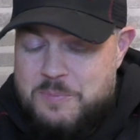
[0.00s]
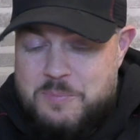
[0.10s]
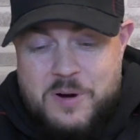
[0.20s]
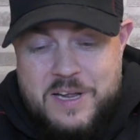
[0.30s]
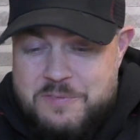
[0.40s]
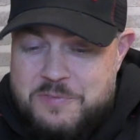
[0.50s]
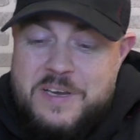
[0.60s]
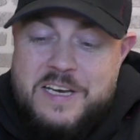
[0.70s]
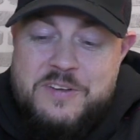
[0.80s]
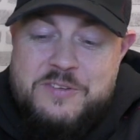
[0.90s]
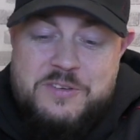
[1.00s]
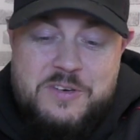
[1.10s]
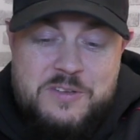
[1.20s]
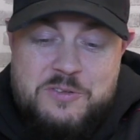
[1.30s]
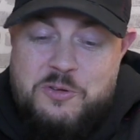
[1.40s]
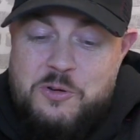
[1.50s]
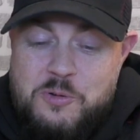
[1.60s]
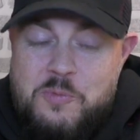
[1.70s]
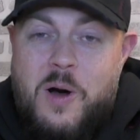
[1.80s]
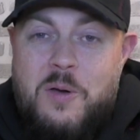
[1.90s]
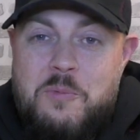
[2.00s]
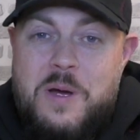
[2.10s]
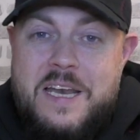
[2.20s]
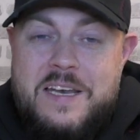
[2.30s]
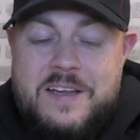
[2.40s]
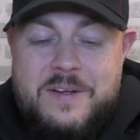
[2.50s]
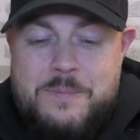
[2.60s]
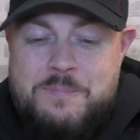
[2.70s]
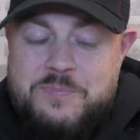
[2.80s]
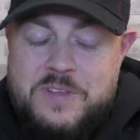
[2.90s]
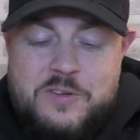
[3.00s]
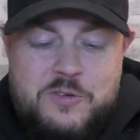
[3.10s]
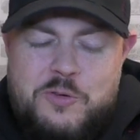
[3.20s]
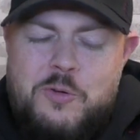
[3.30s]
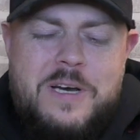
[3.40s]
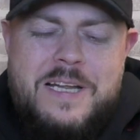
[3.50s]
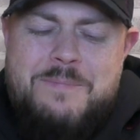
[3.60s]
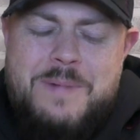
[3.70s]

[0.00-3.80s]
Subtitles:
Brilliant finish. 2-1 win. Surely